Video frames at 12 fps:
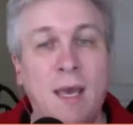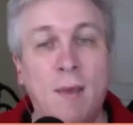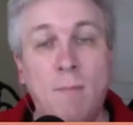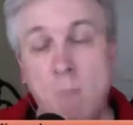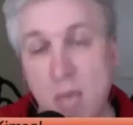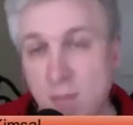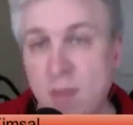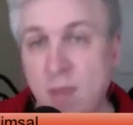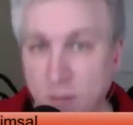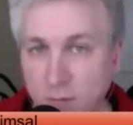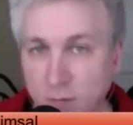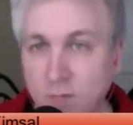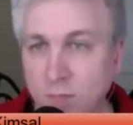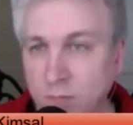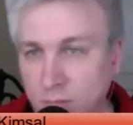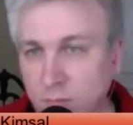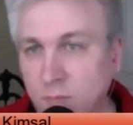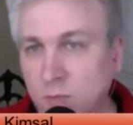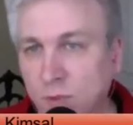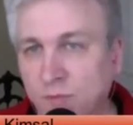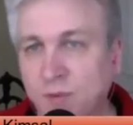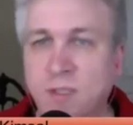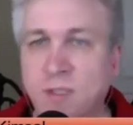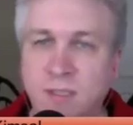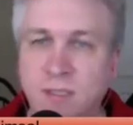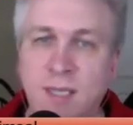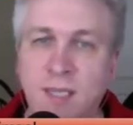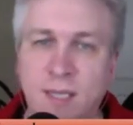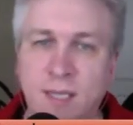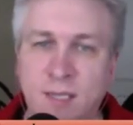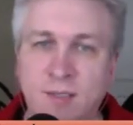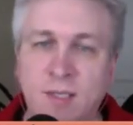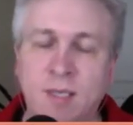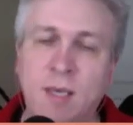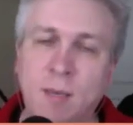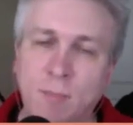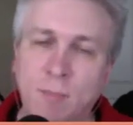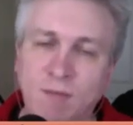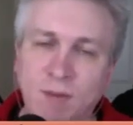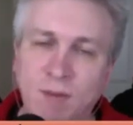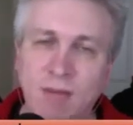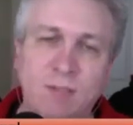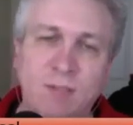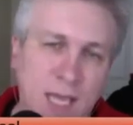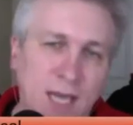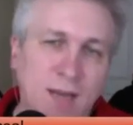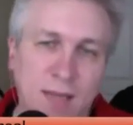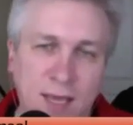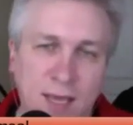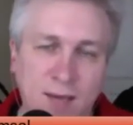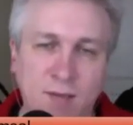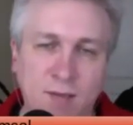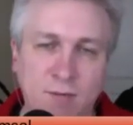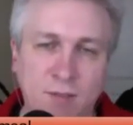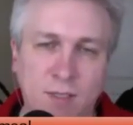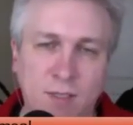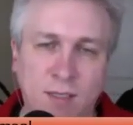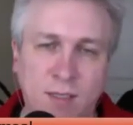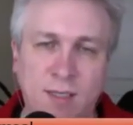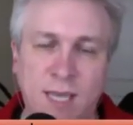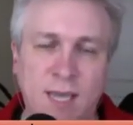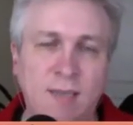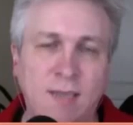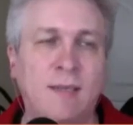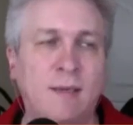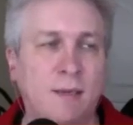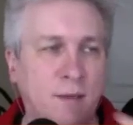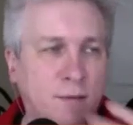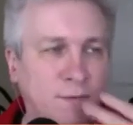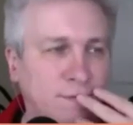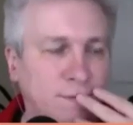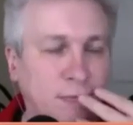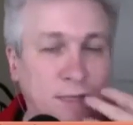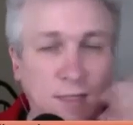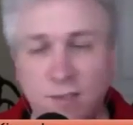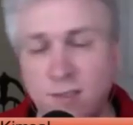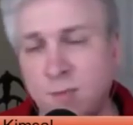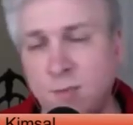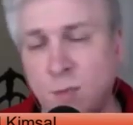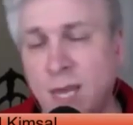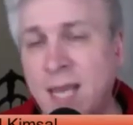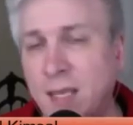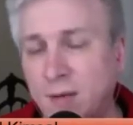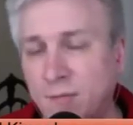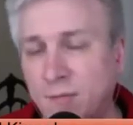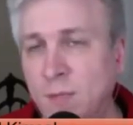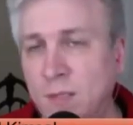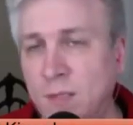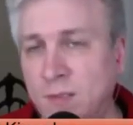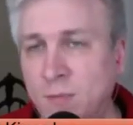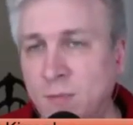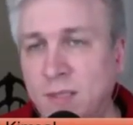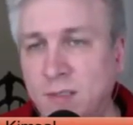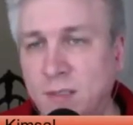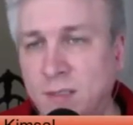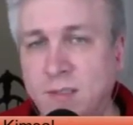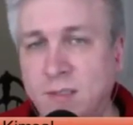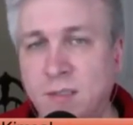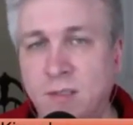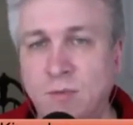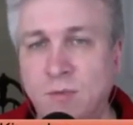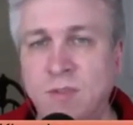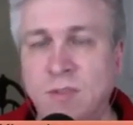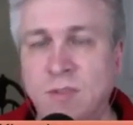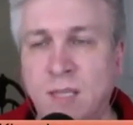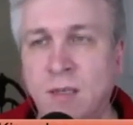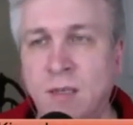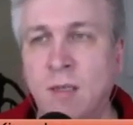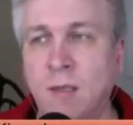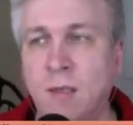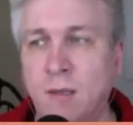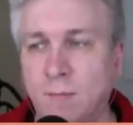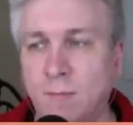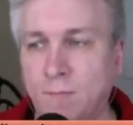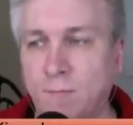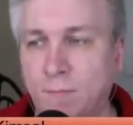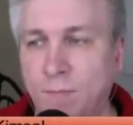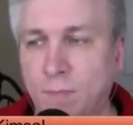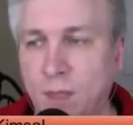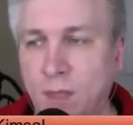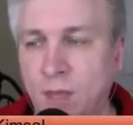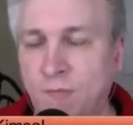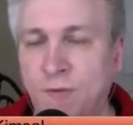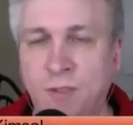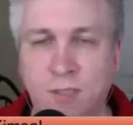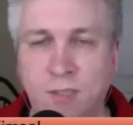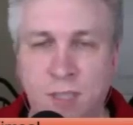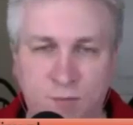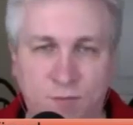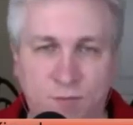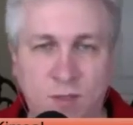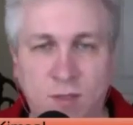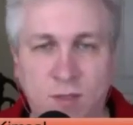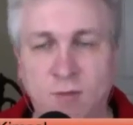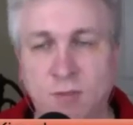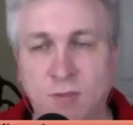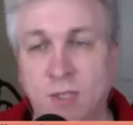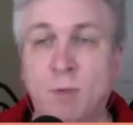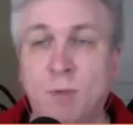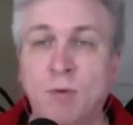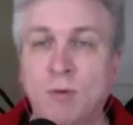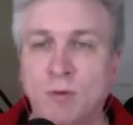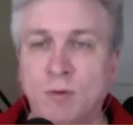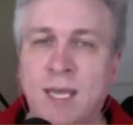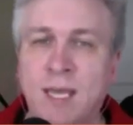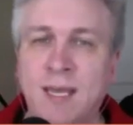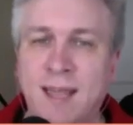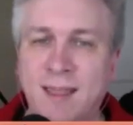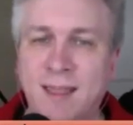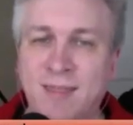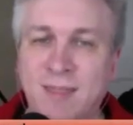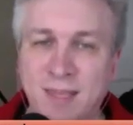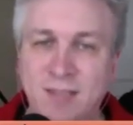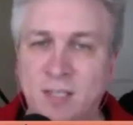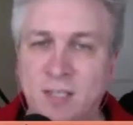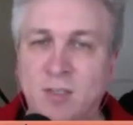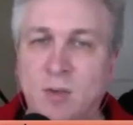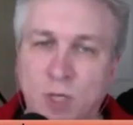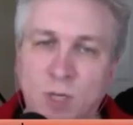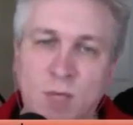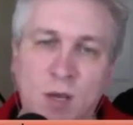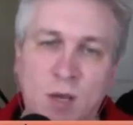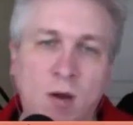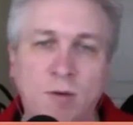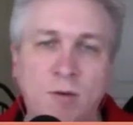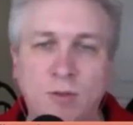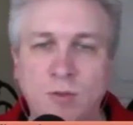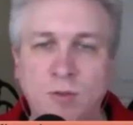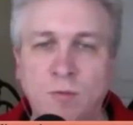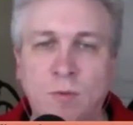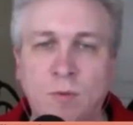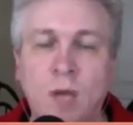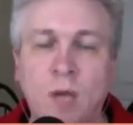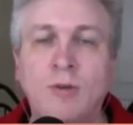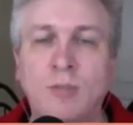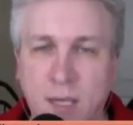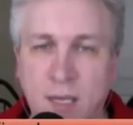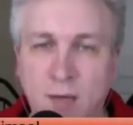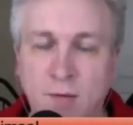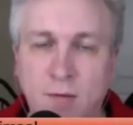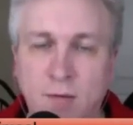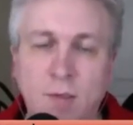maybe to facilitate testing. But even outside of that, there's the idea of, and this is what I get from these complexity testing tools, is that if there's a computer saying this is going to be hard to understand,